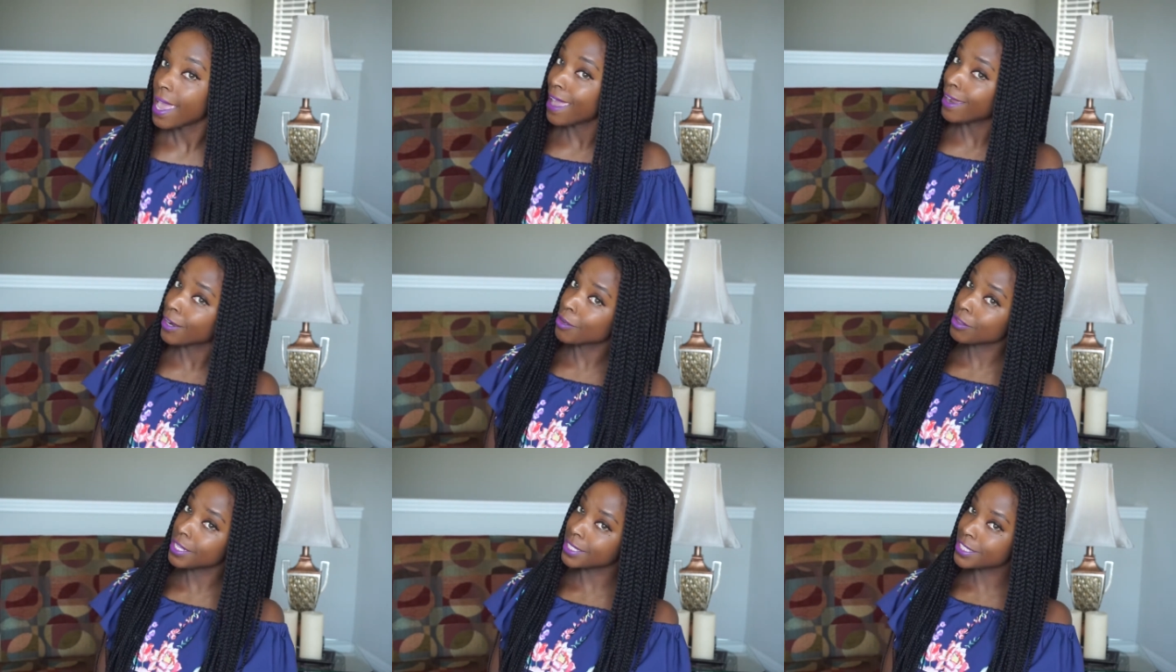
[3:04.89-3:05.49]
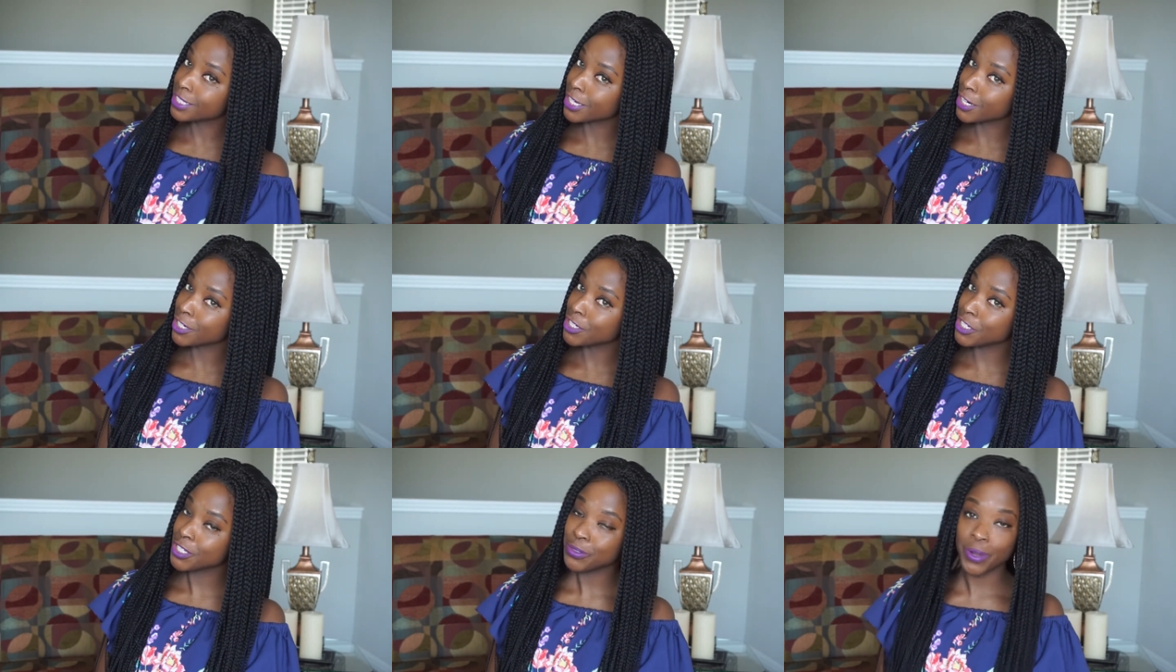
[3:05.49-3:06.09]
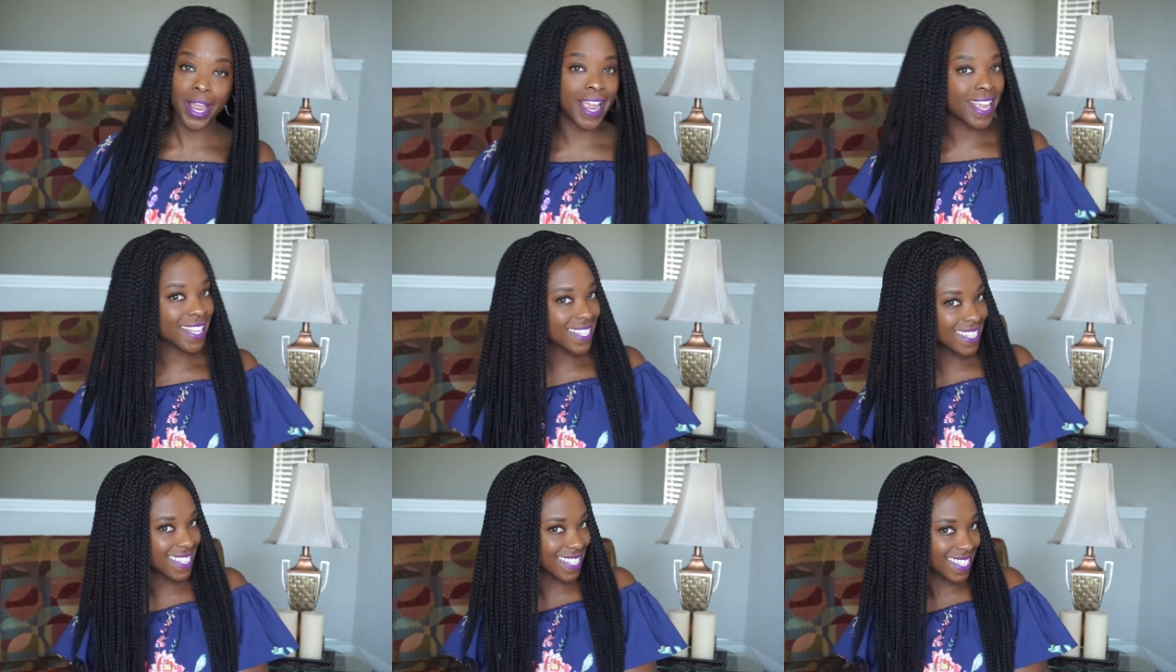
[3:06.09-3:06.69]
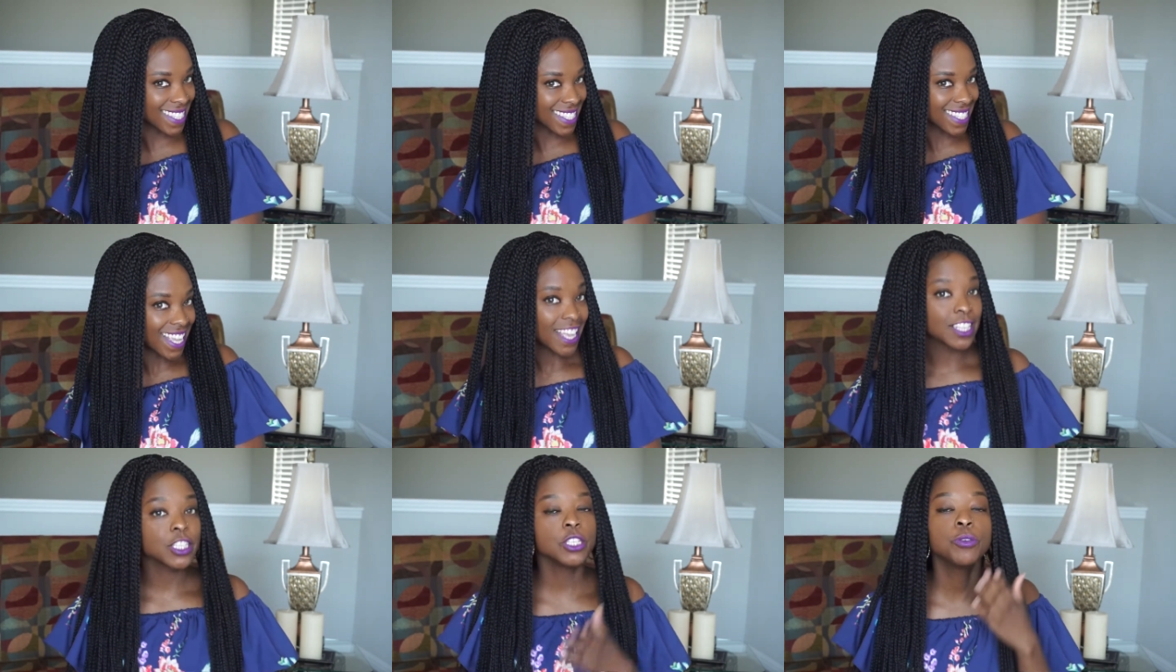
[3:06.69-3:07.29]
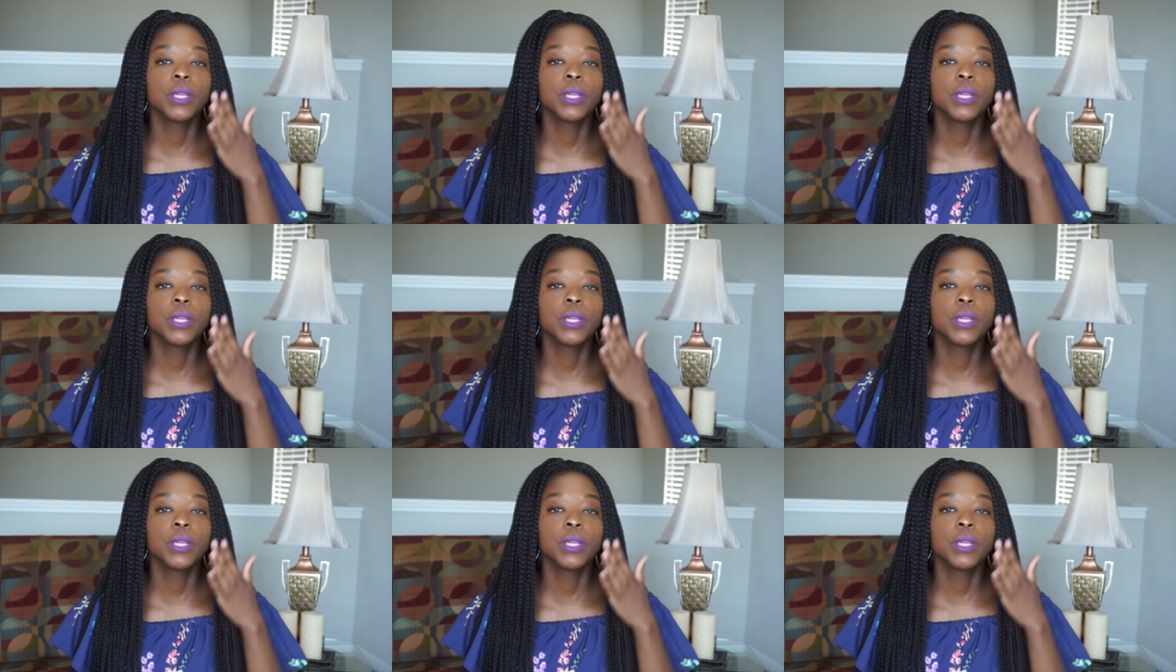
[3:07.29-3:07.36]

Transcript: Angle that sucker just right so